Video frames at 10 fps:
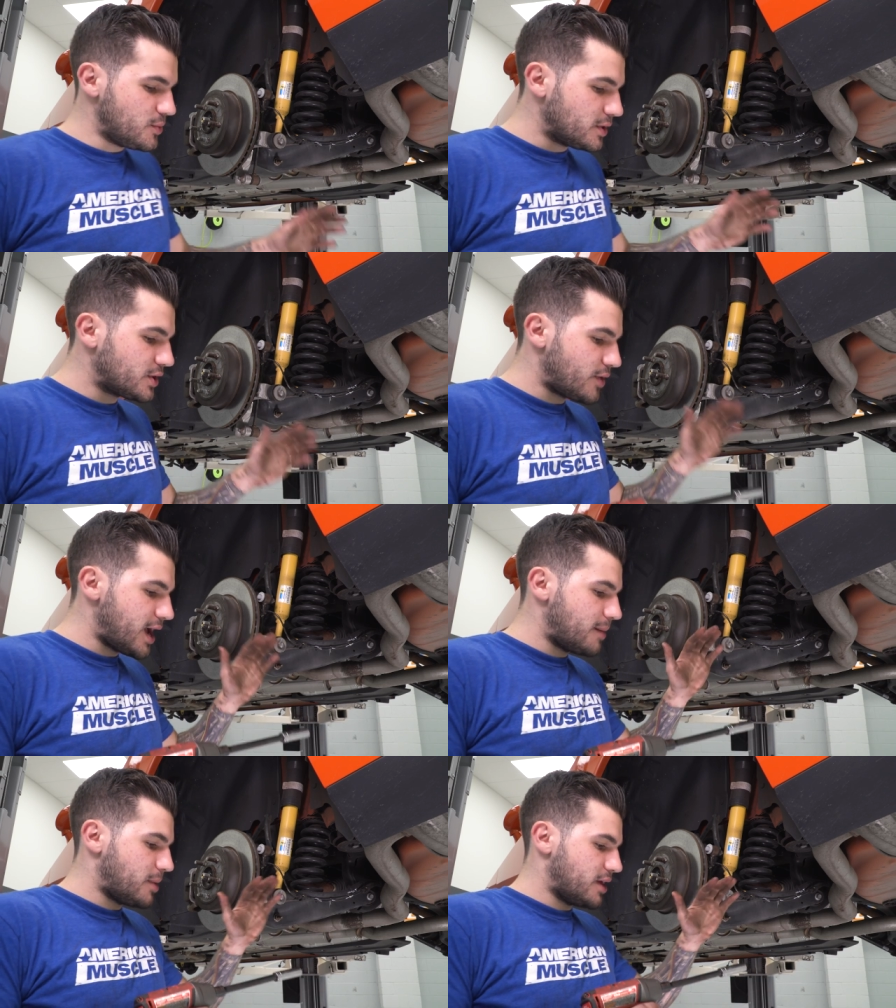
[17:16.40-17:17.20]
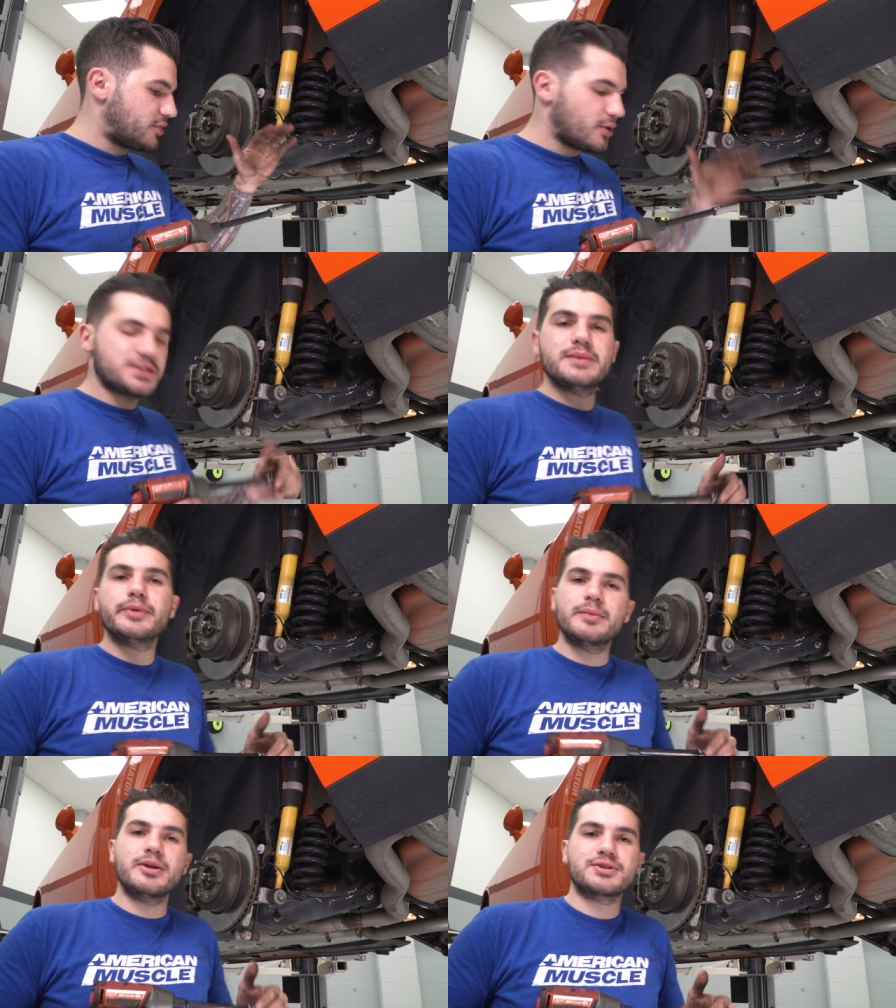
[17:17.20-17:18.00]
you wanna grab a 13
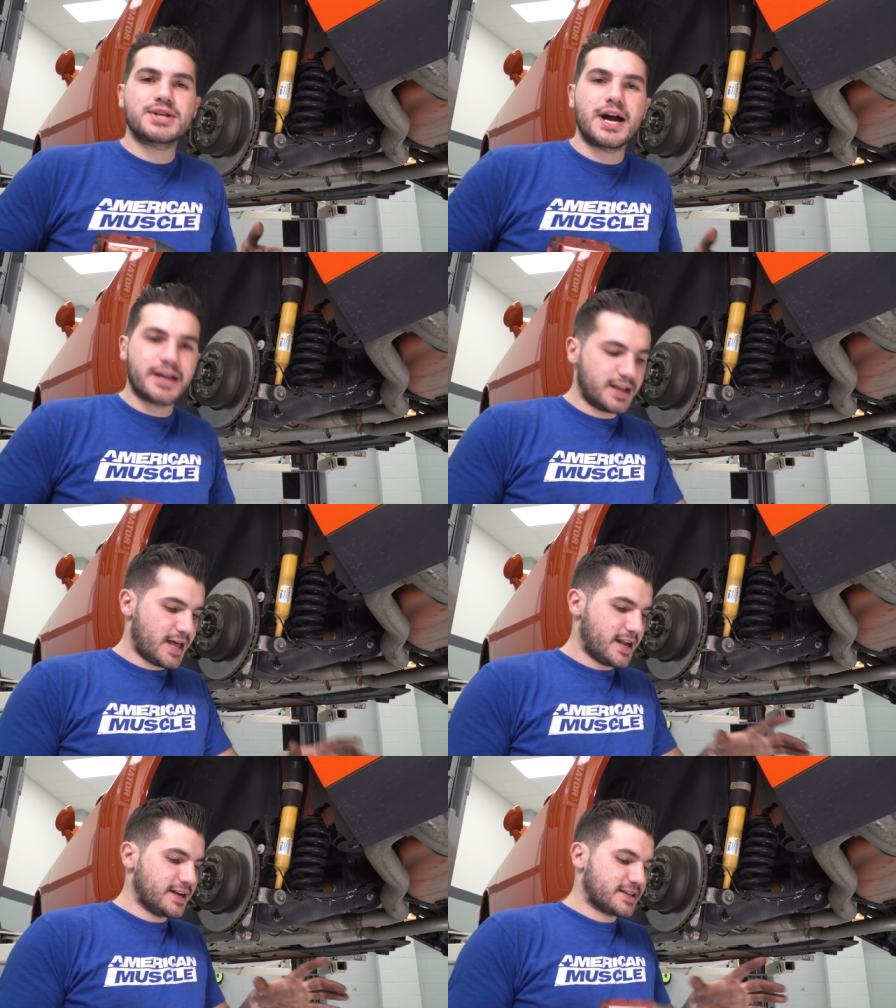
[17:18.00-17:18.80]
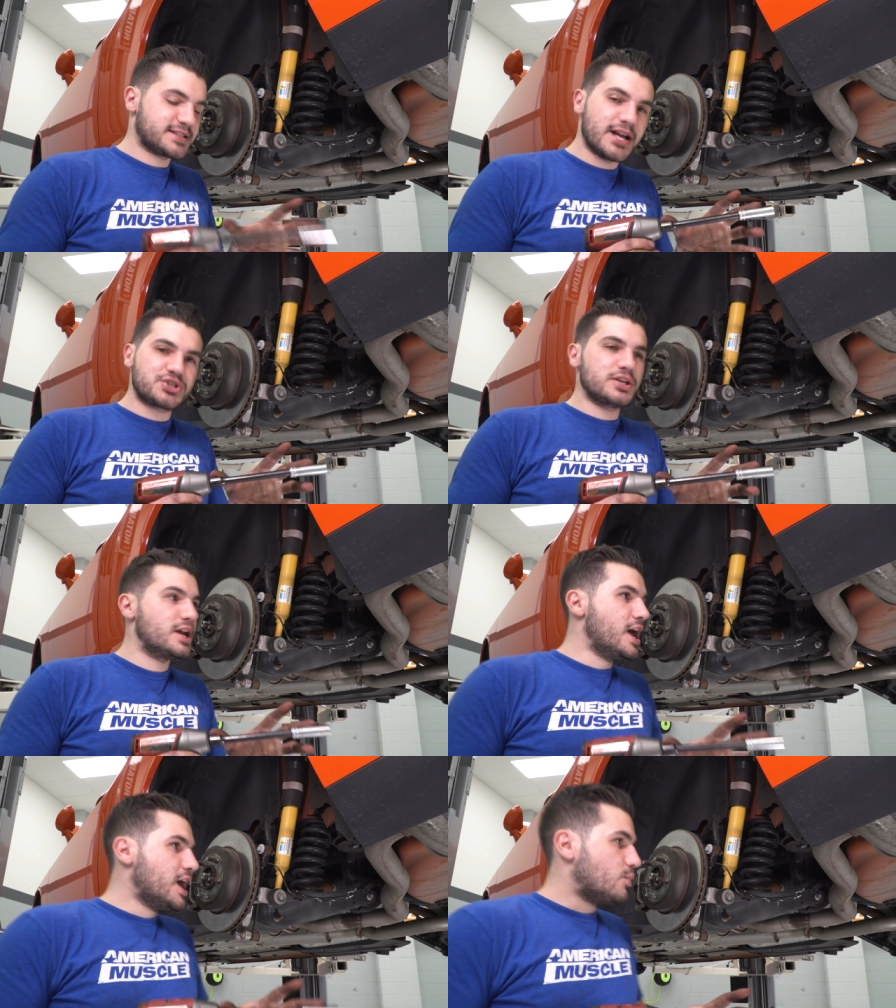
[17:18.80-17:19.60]
millimeter socket and an
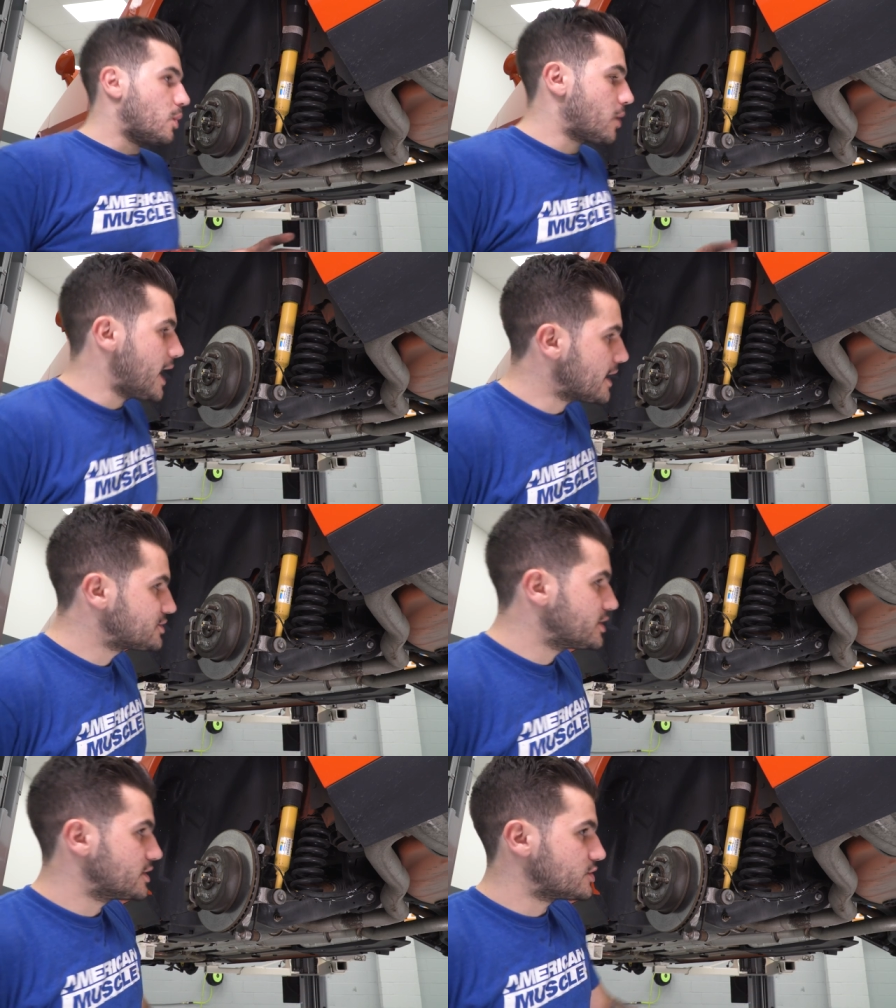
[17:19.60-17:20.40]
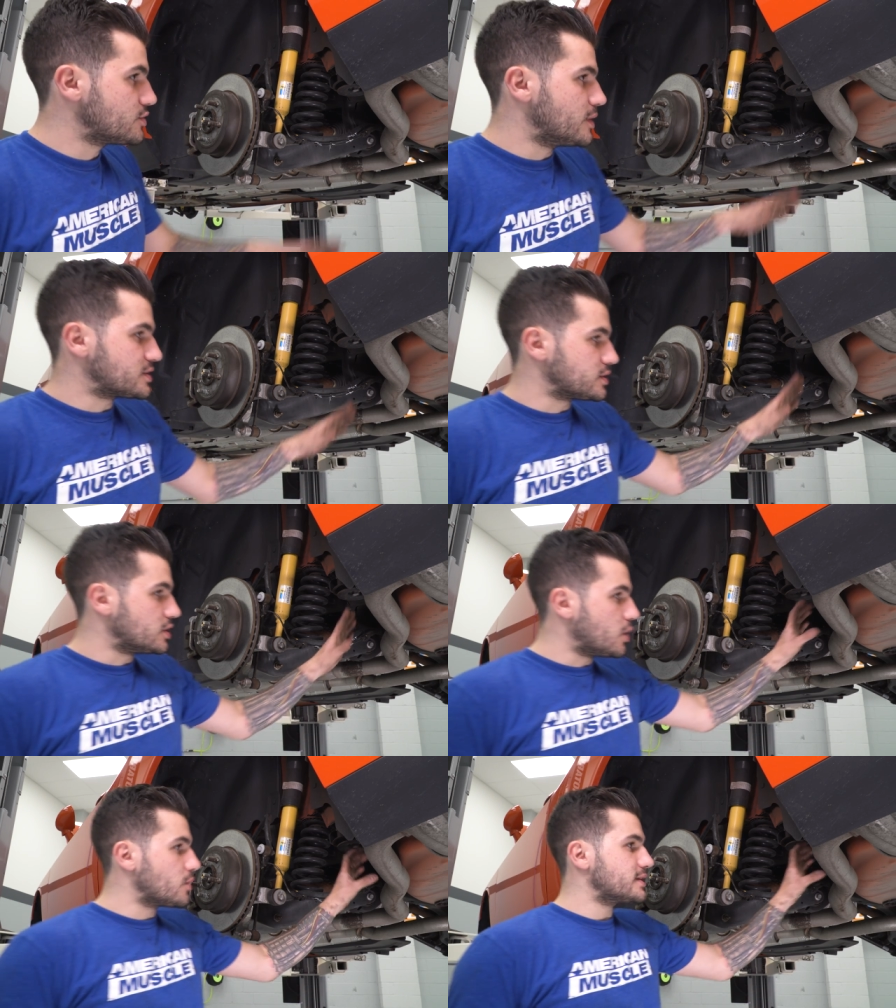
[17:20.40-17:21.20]
extension. What we're actually gonna do is
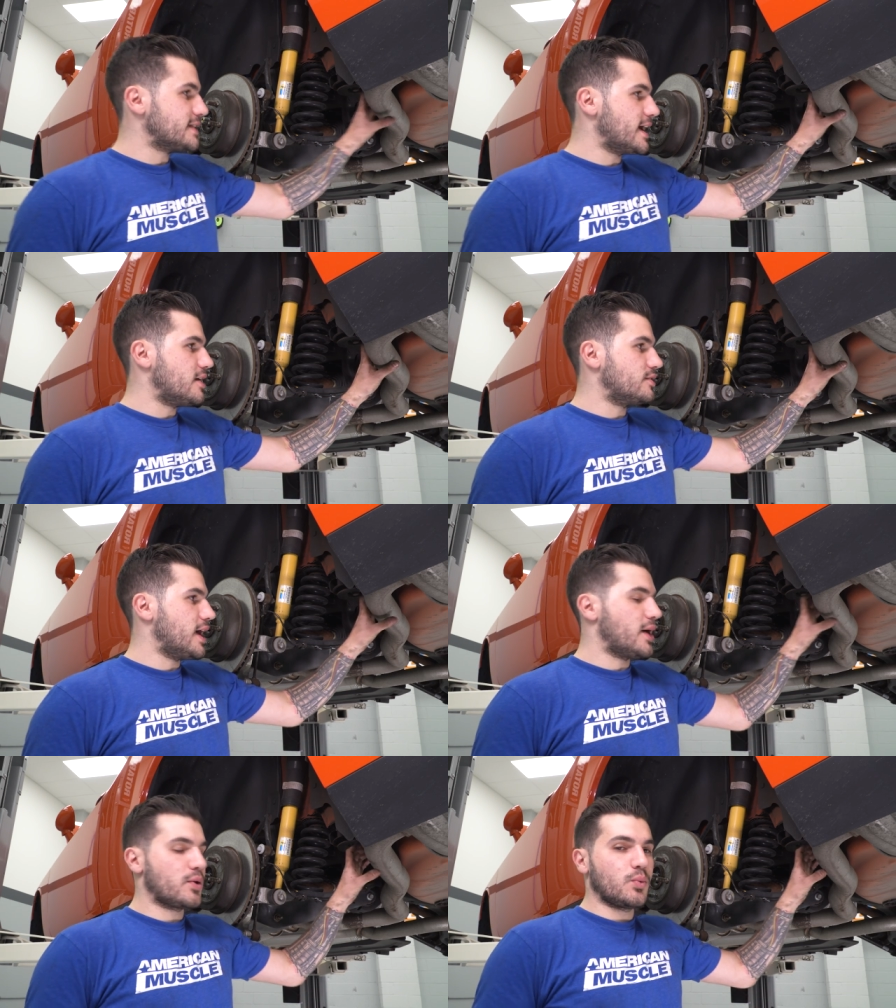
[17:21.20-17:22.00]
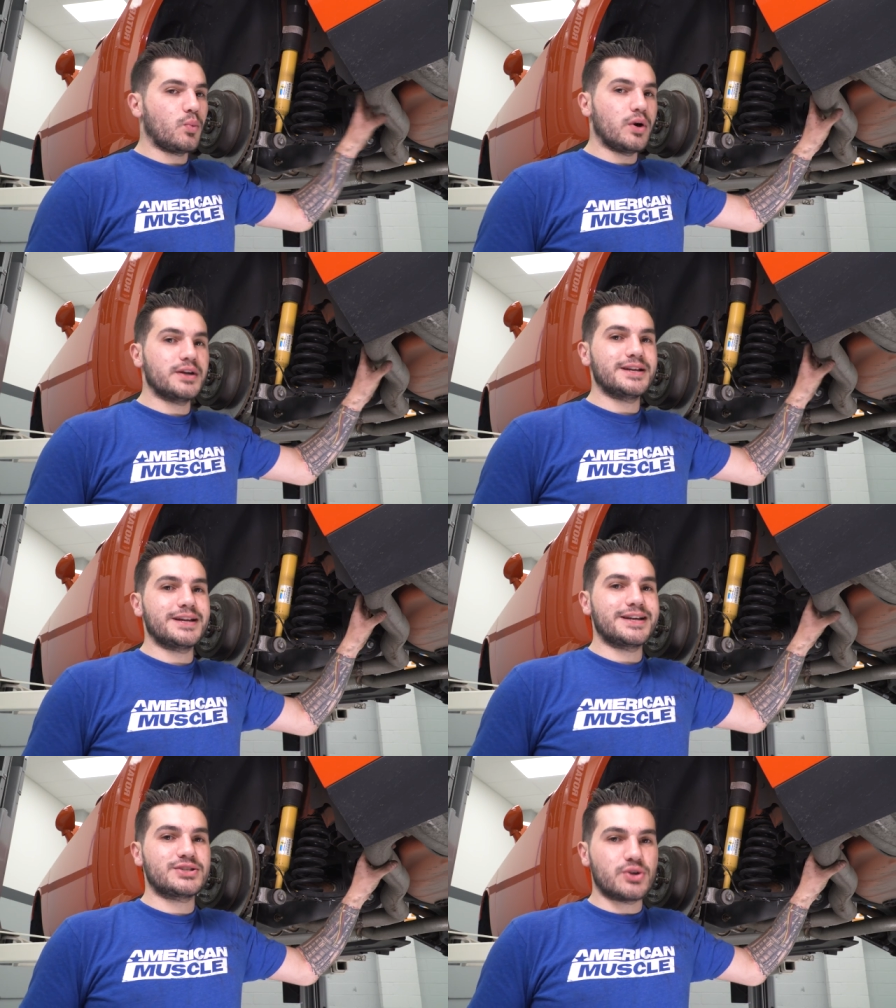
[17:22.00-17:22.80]
lower down our 1
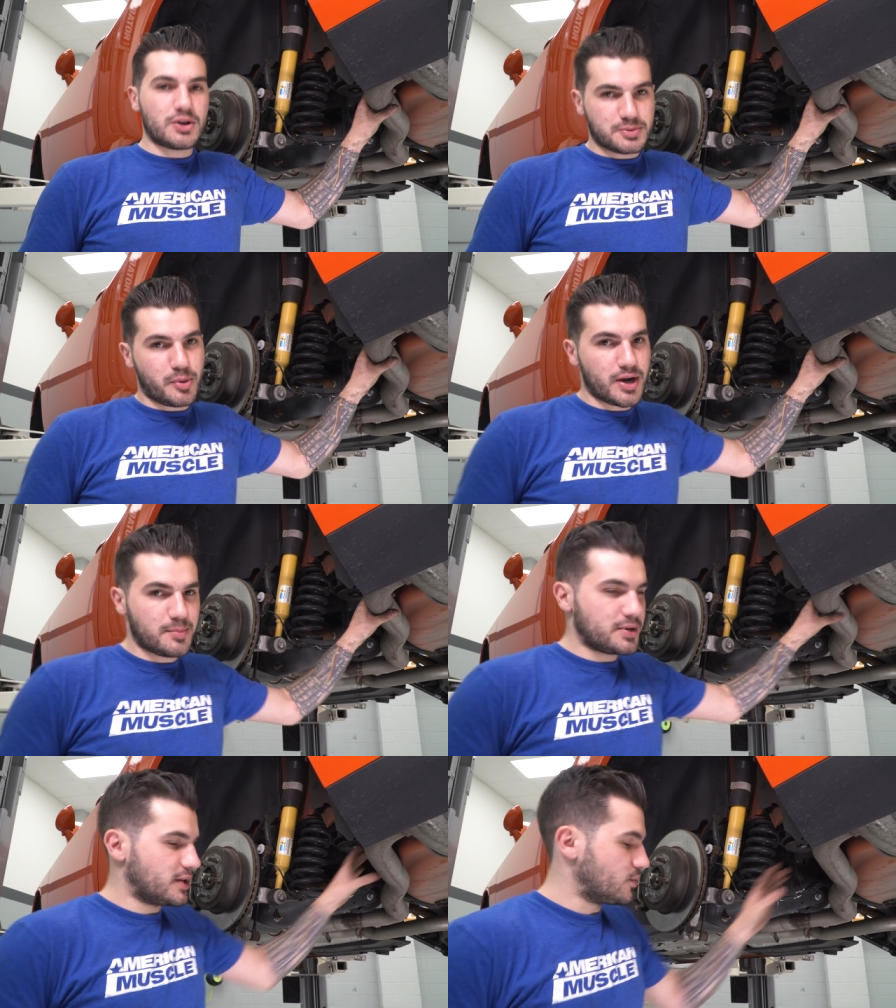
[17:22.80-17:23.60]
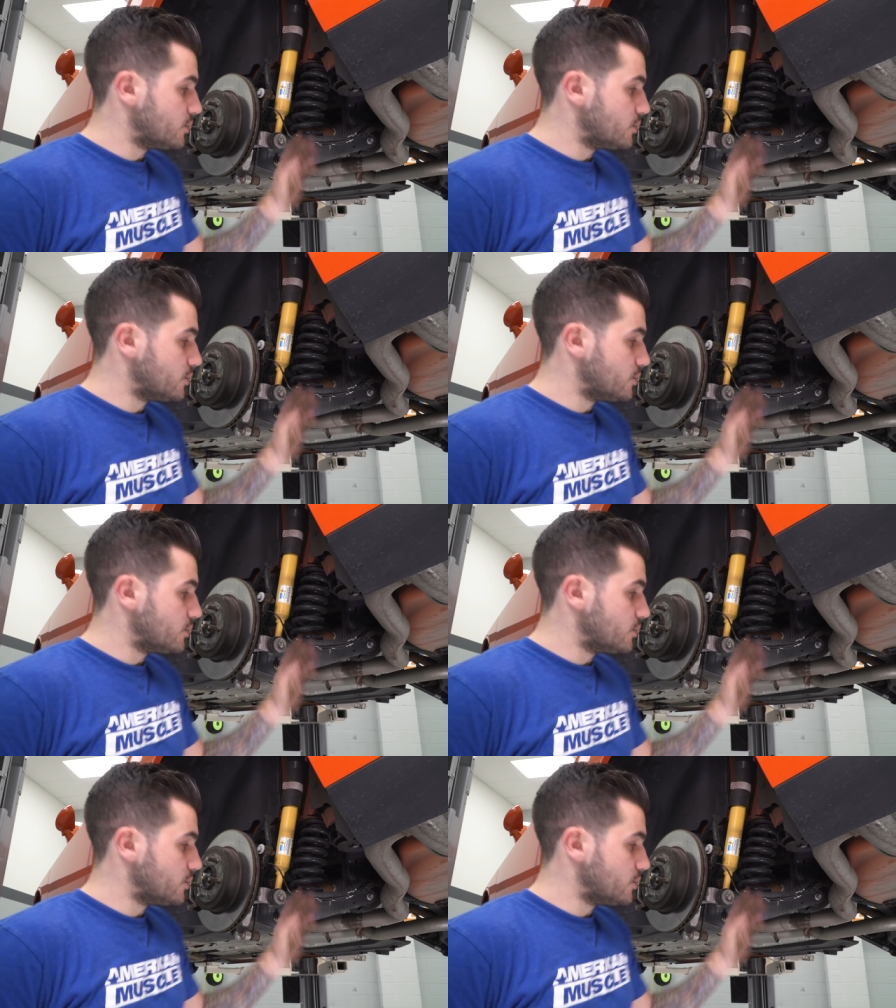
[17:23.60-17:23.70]
exhaust pipe. Now the